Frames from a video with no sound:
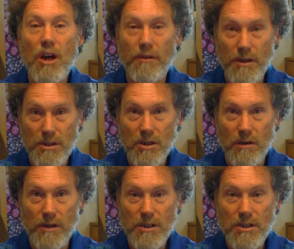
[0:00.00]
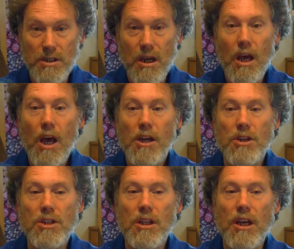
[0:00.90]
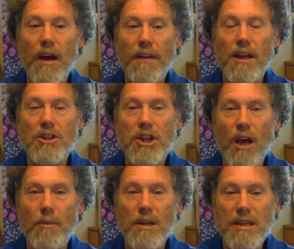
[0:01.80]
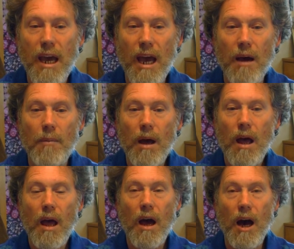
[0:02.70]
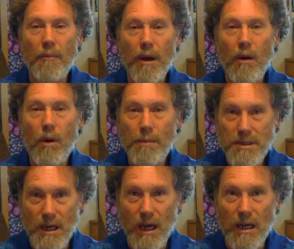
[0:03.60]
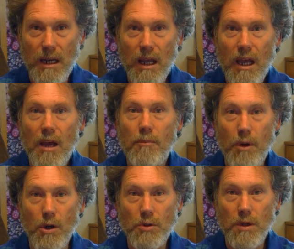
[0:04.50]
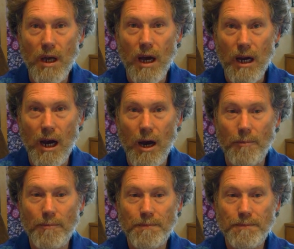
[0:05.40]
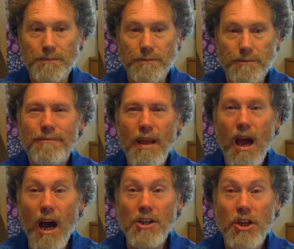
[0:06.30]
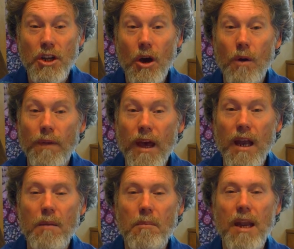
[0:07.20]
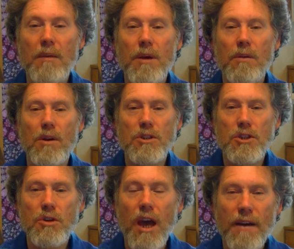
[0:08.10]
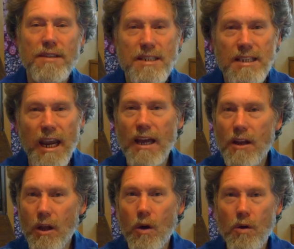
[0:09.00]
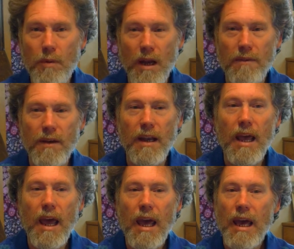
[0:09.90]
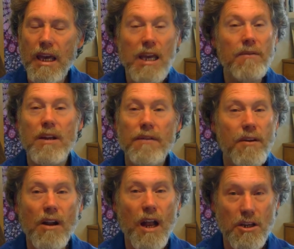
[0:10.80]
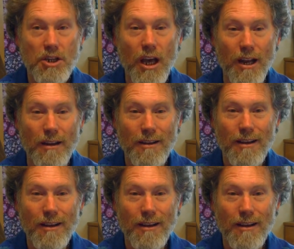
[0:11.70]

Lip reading: of this service, just click on the enchantment tab on my website, ambrosewin.com. I should note that many minerals do have standalone benefit even if they're not enchanted.